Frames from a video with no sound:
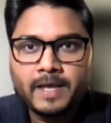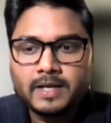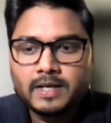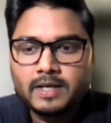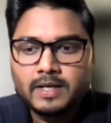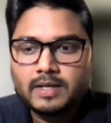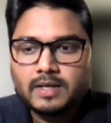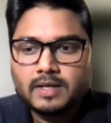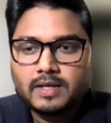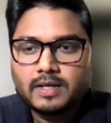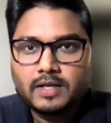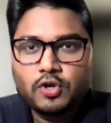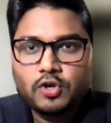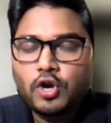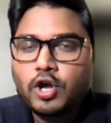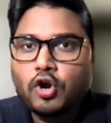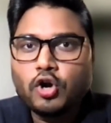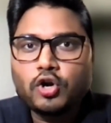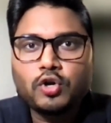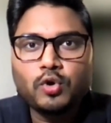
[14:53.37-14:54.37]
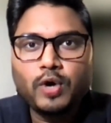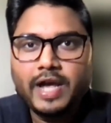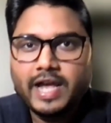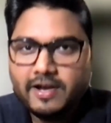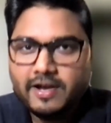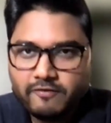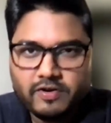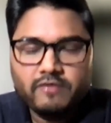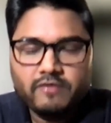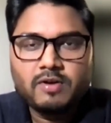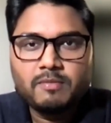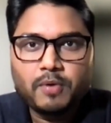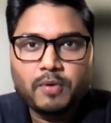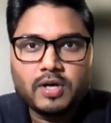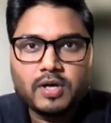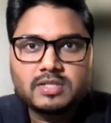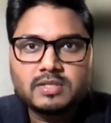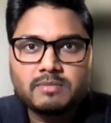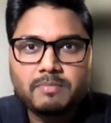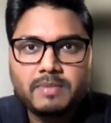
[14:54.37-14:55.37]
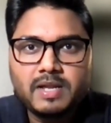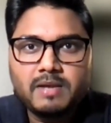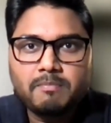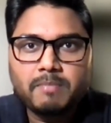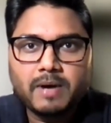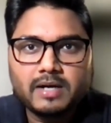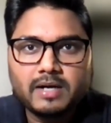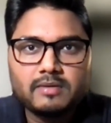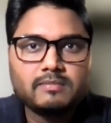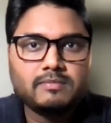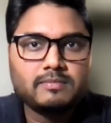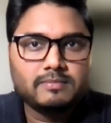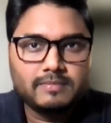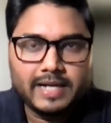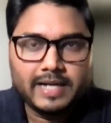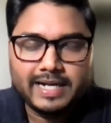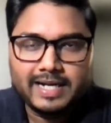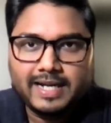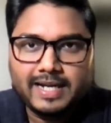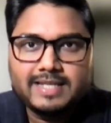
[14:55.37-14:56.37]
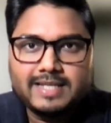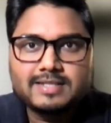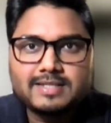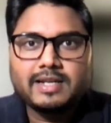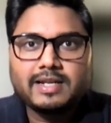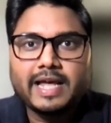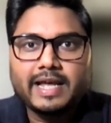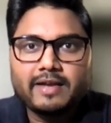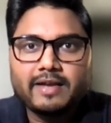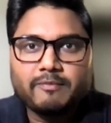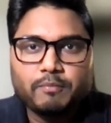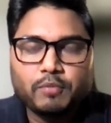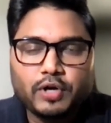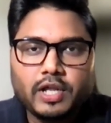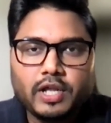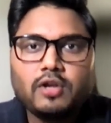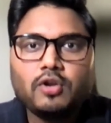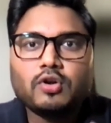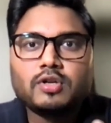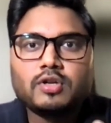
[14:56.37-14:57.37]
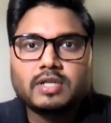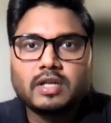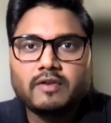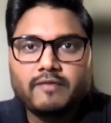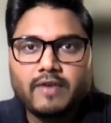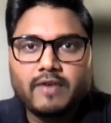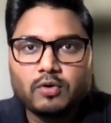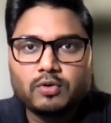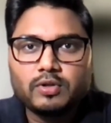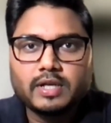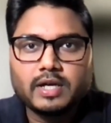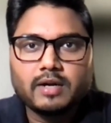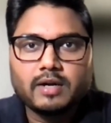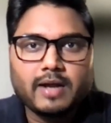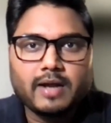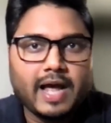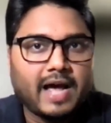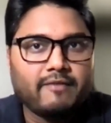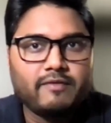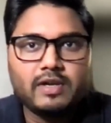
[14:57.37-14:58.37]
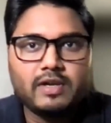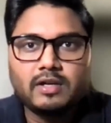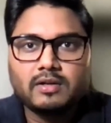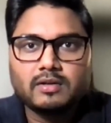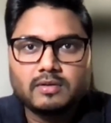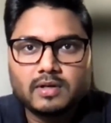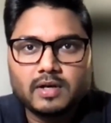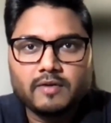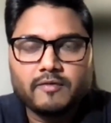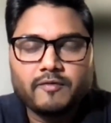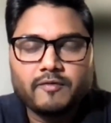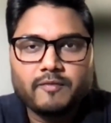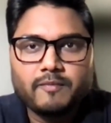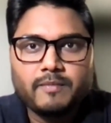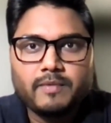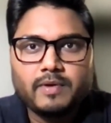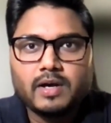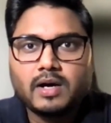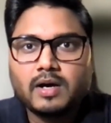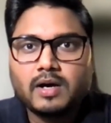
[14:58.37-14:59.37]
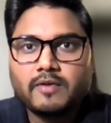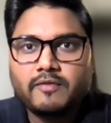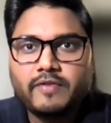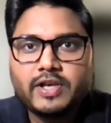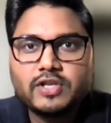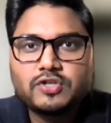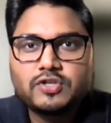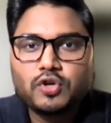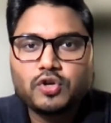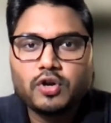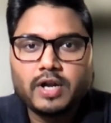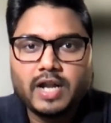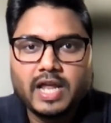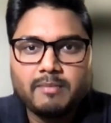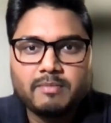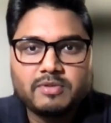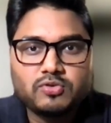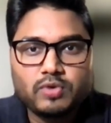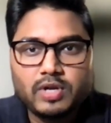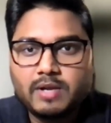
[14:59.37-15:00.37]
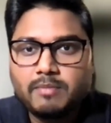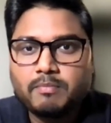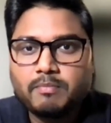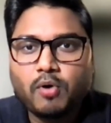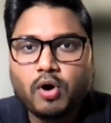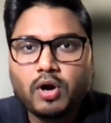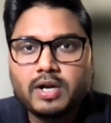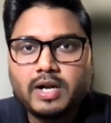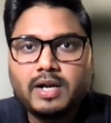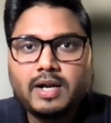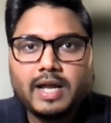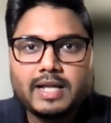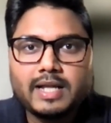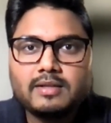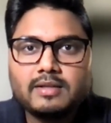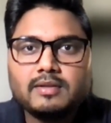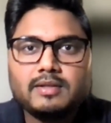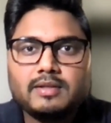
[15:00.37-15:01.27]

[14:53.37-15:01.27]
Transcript: You do not know everyone possibly, but at least like putting yourself out there, having a face to your name is really important, and